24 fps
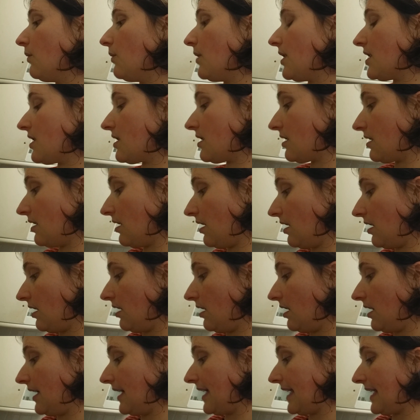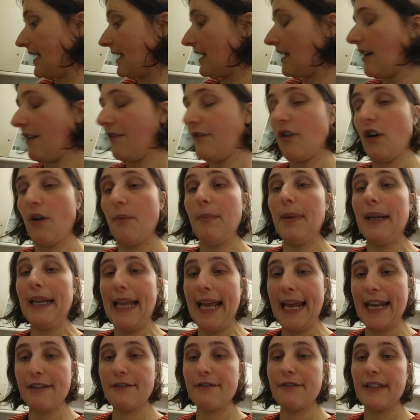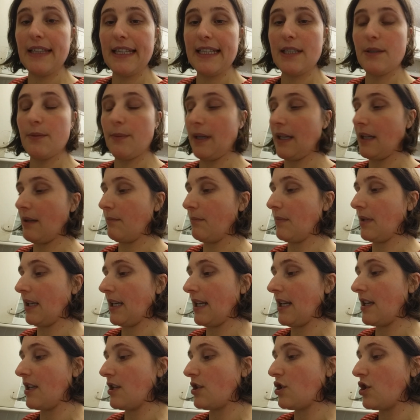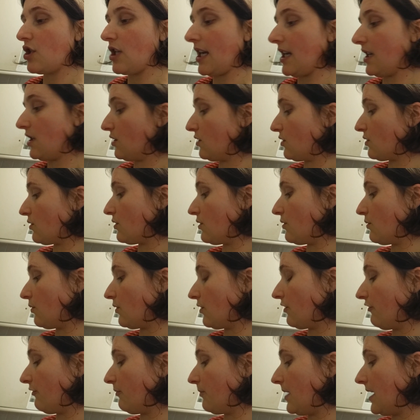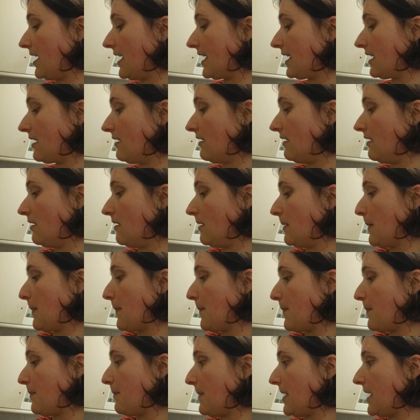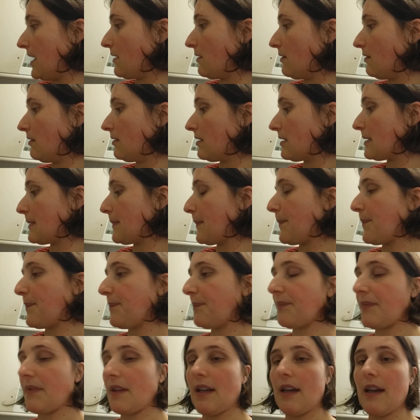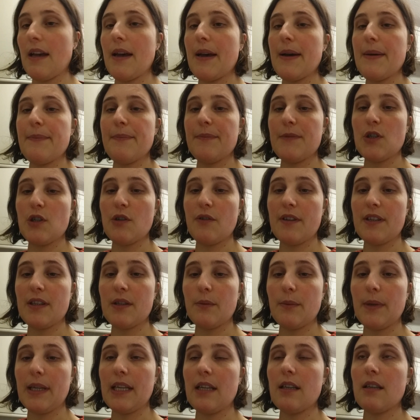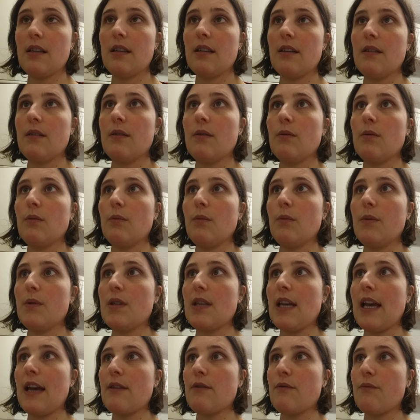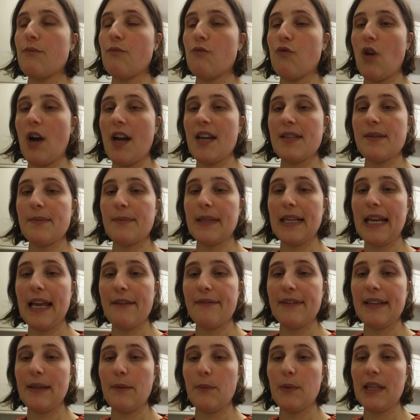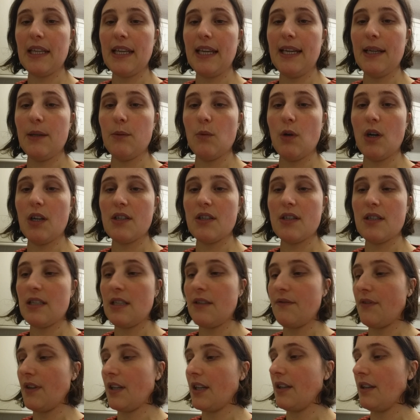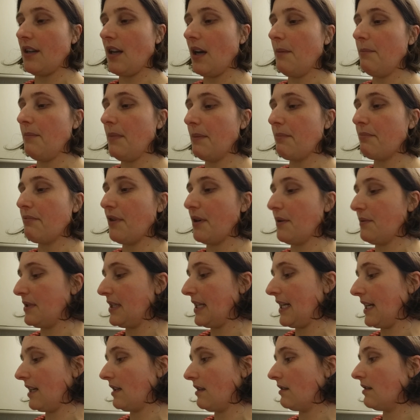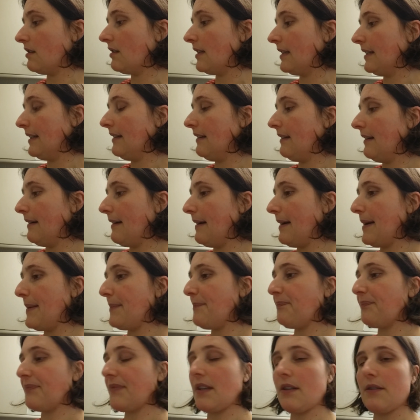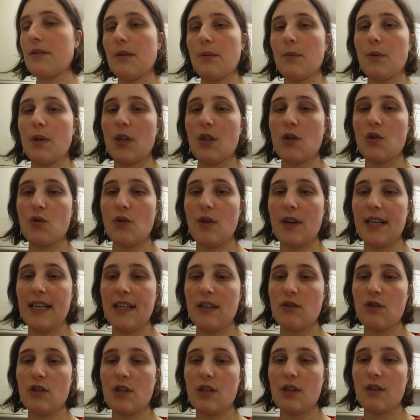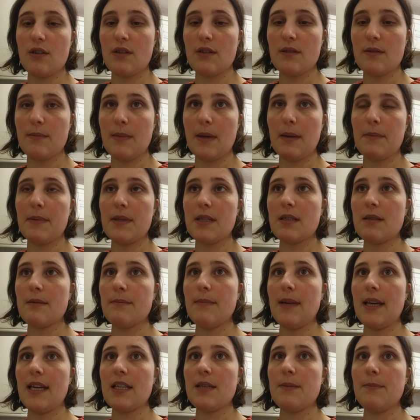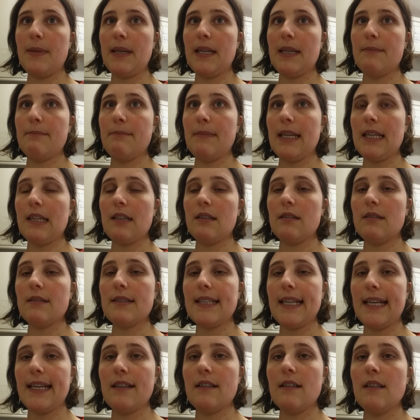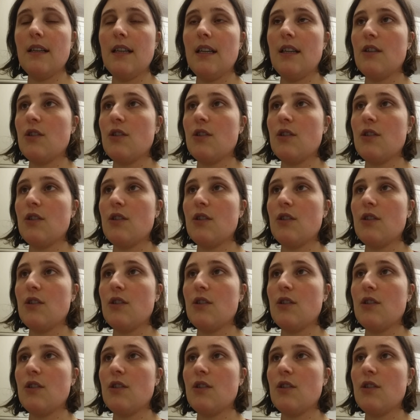which I've got a plan for this week. I'm going to change one of my meals during the week, which has rice. I'm going to have it with quinoa, just see if I can up my protein. So I'm going to try and introduce maybe some SP meals in,